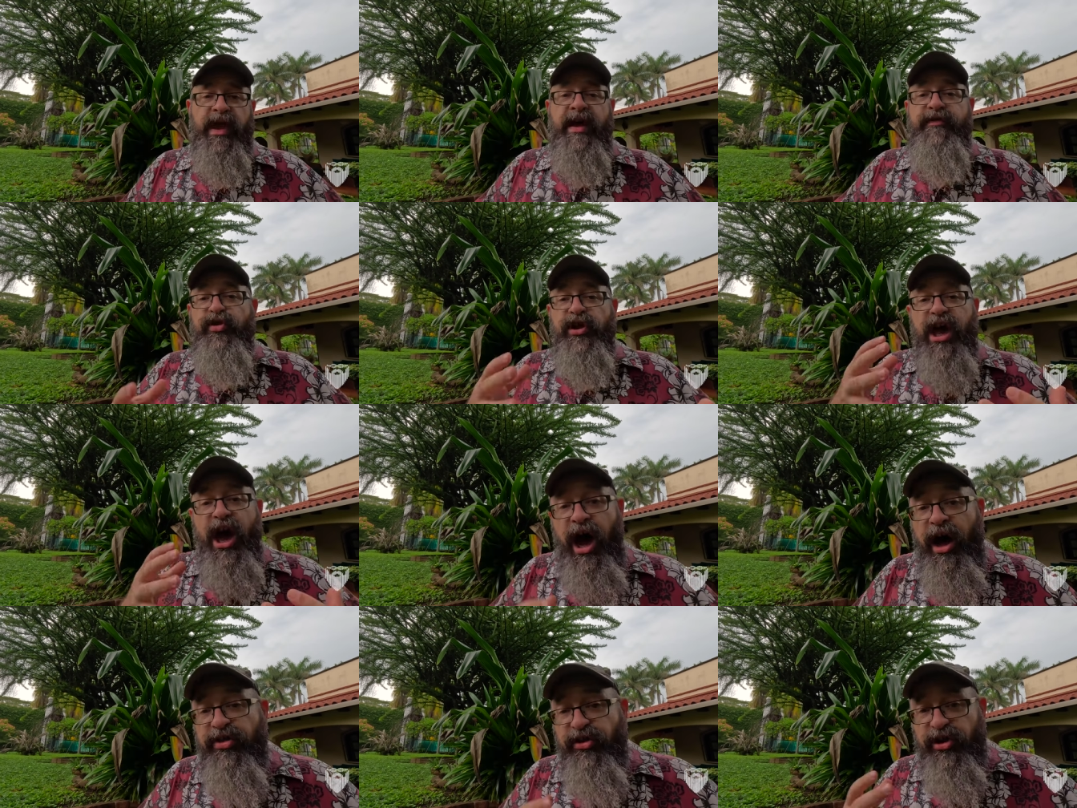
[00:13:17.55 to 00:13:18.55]
If you look at
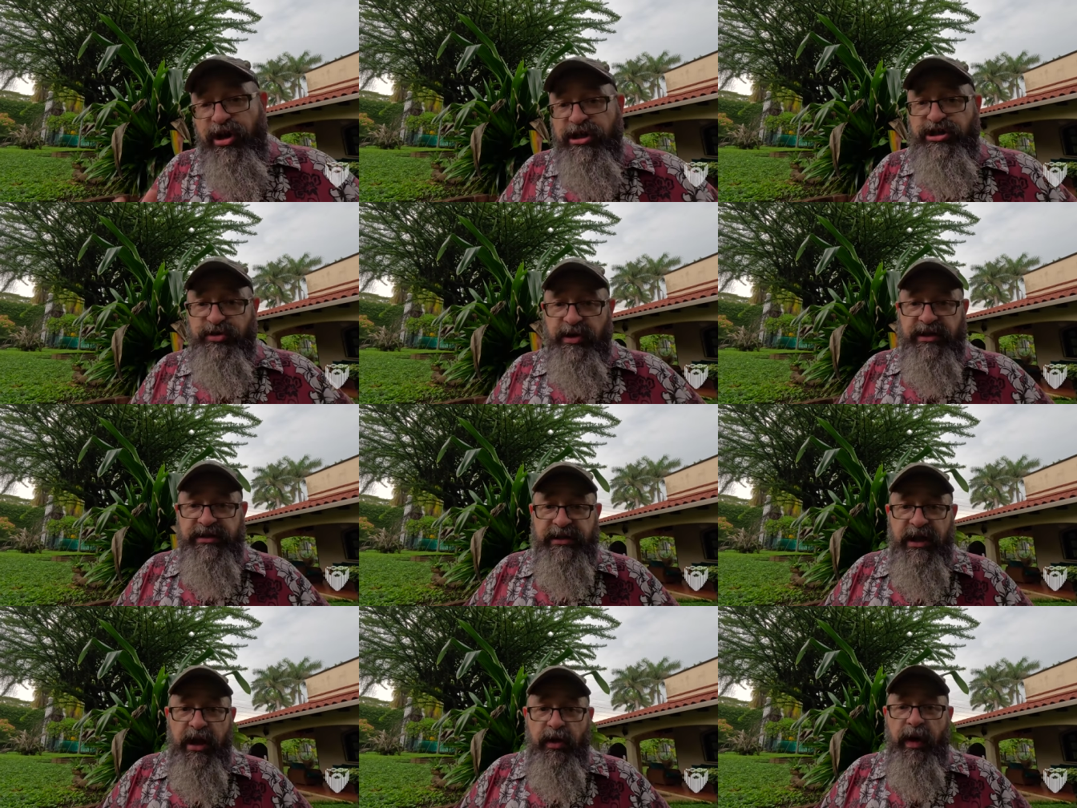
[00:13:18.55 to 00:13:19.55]
other countries,
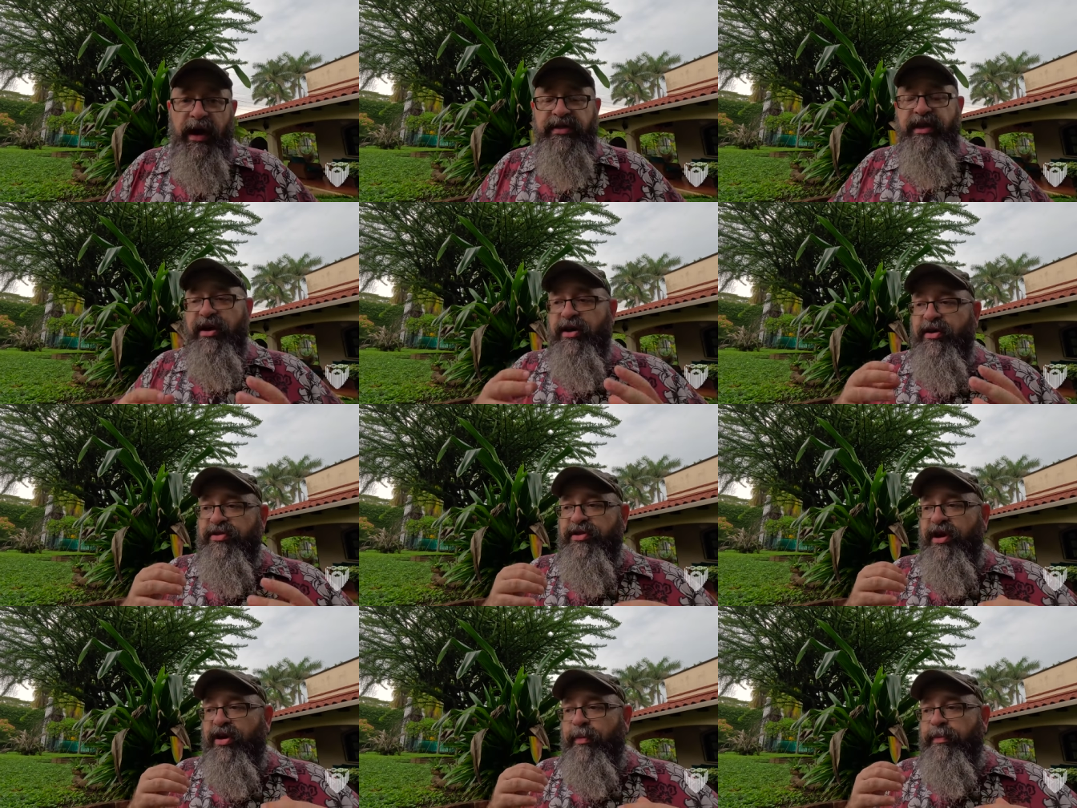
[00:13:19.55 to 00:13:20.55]
right, their
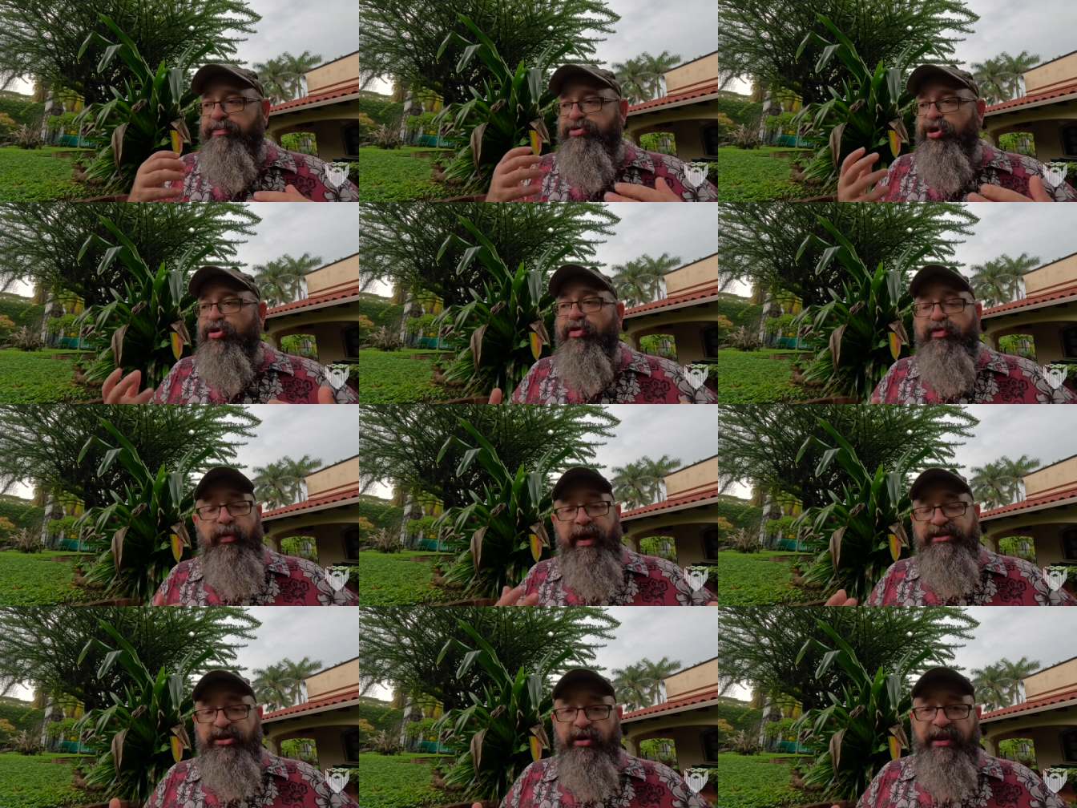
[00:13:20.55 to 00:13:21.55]
their turnover
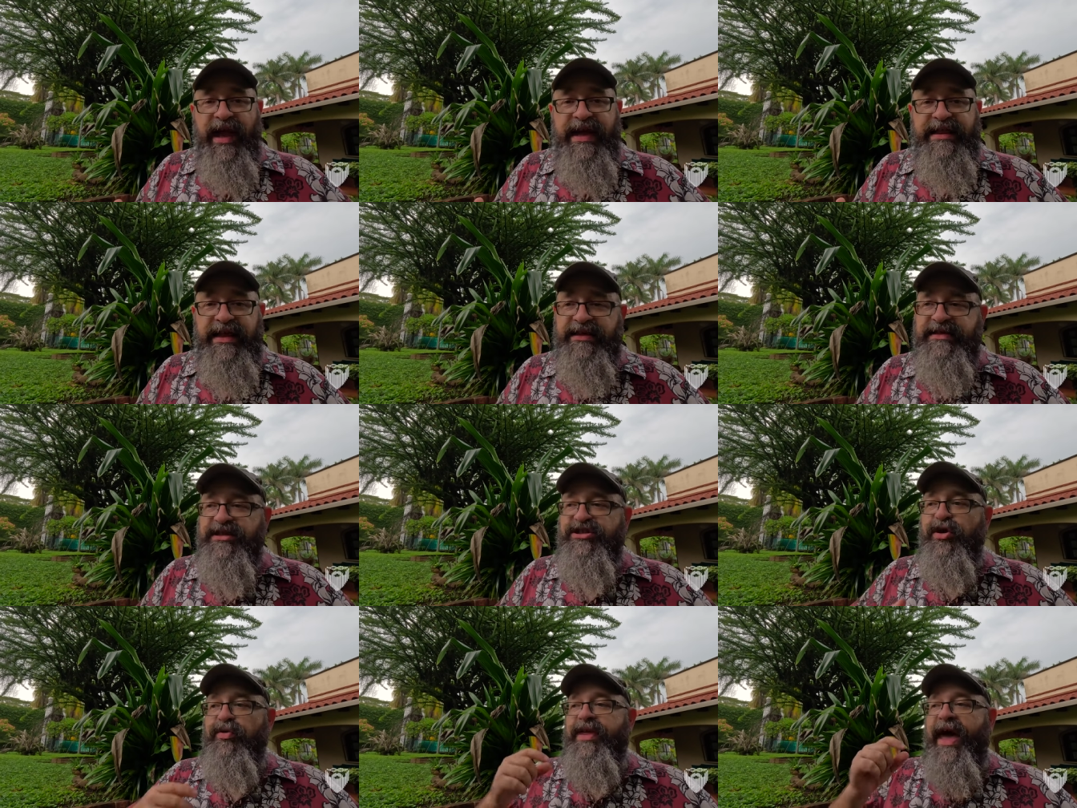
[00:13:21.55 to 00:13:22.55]
rates aren't like this. And
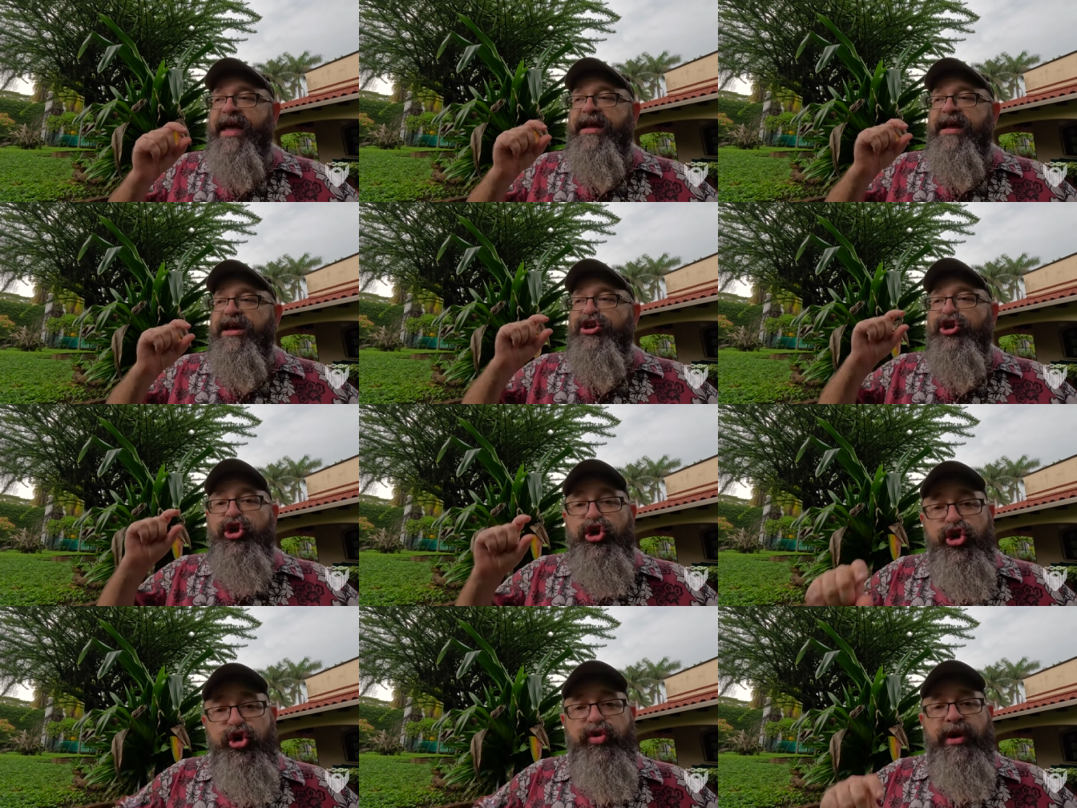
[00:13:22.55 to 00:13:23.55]
so that
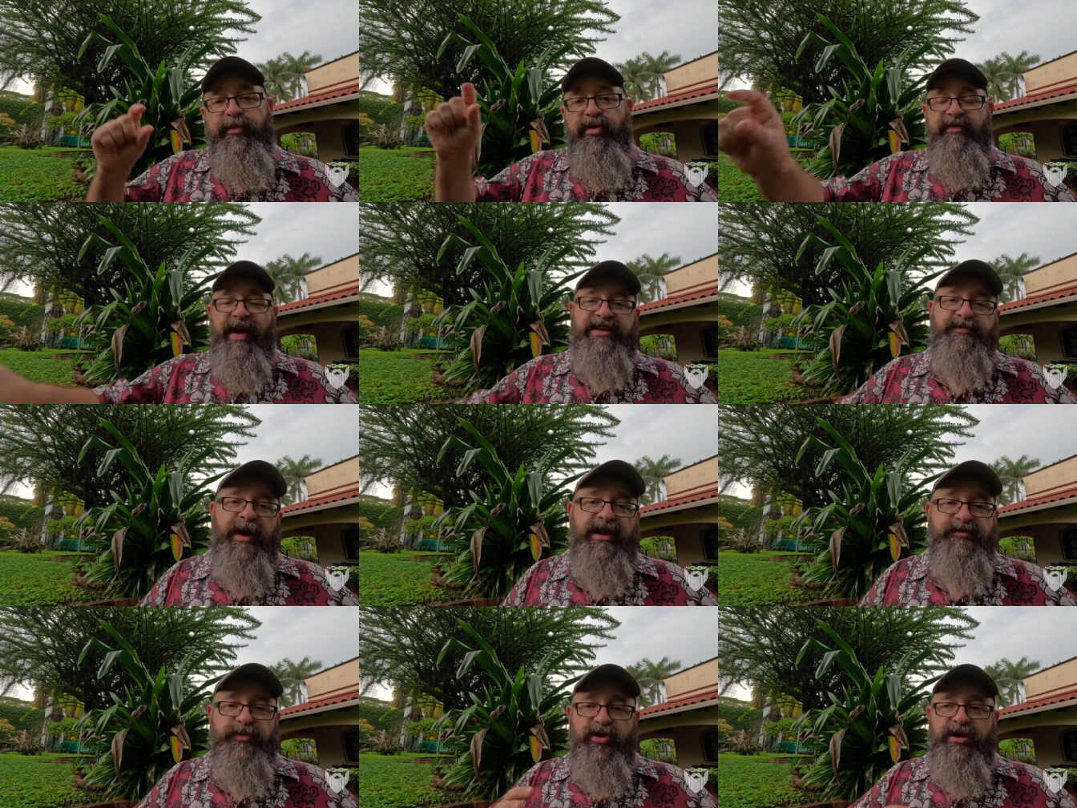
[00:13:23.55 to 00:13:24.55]
new number of
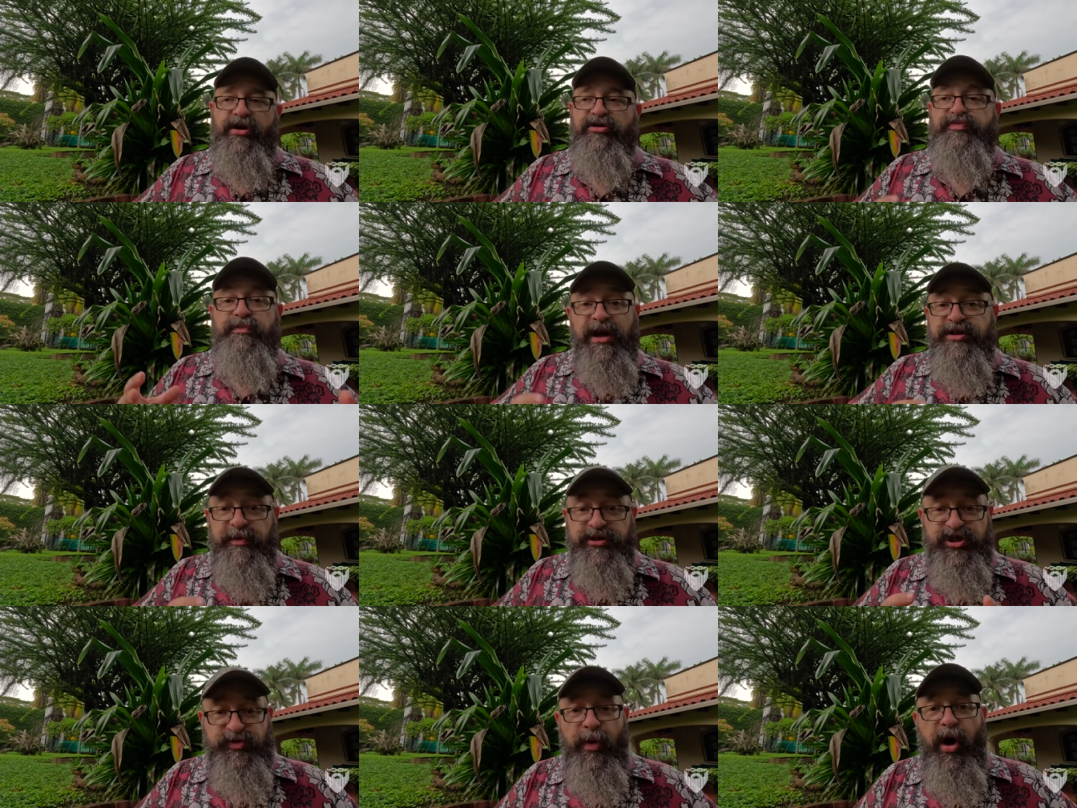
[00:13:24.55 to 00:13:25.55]
expats per year is much,
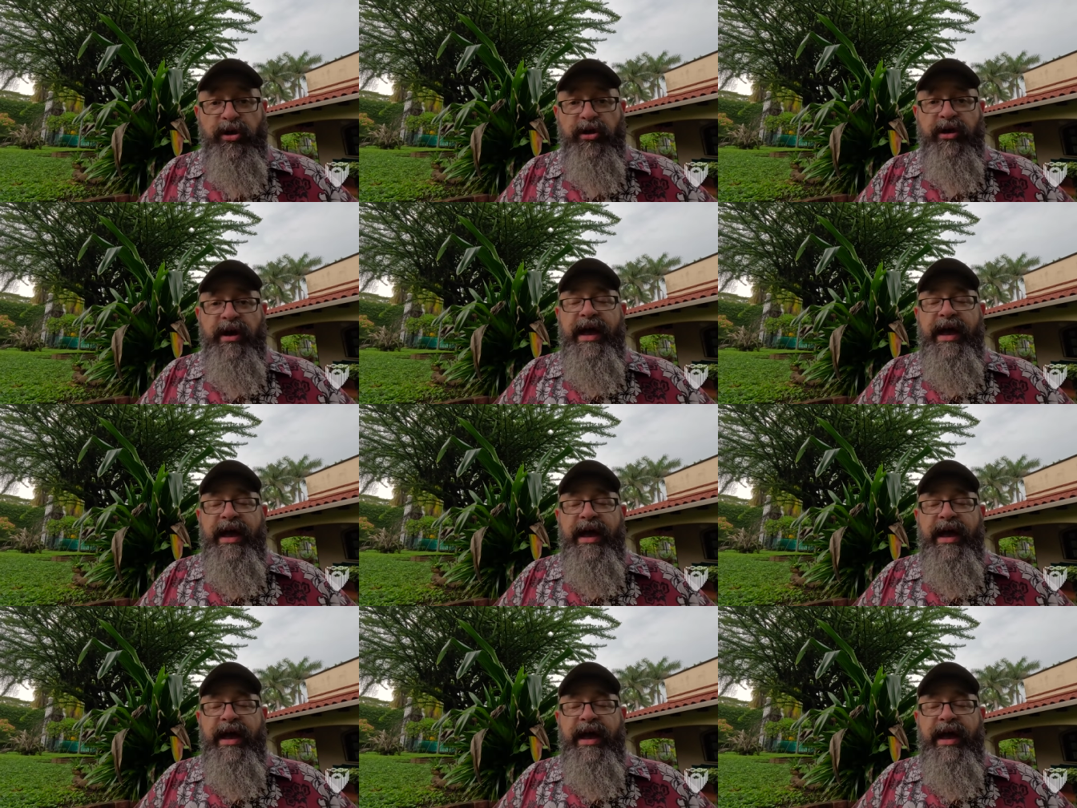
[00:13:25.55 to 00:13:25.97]
much smaller.